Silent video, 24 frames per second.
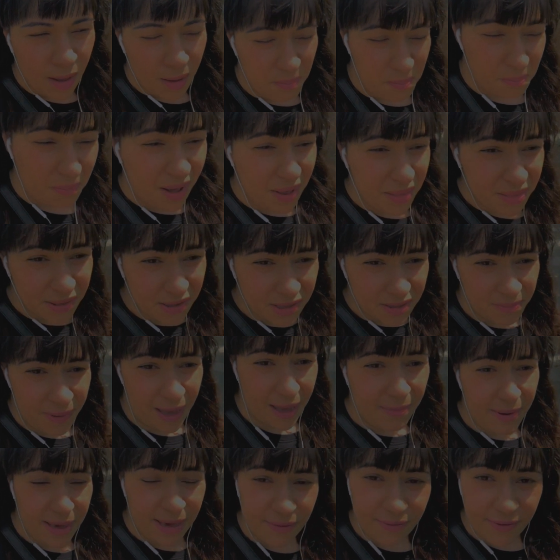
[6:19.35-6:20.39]
months,
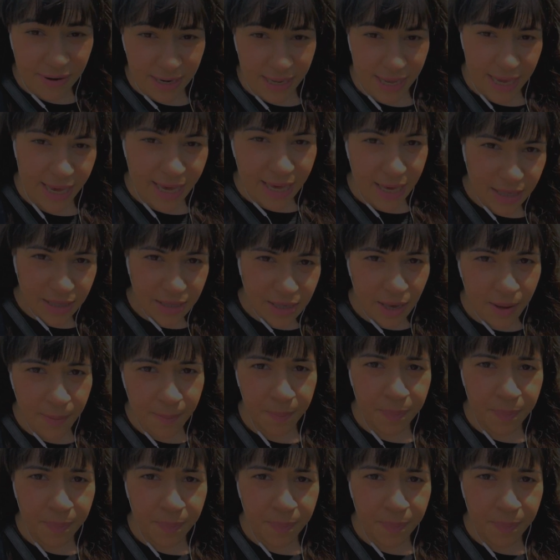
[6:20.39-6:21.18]
maybe even years.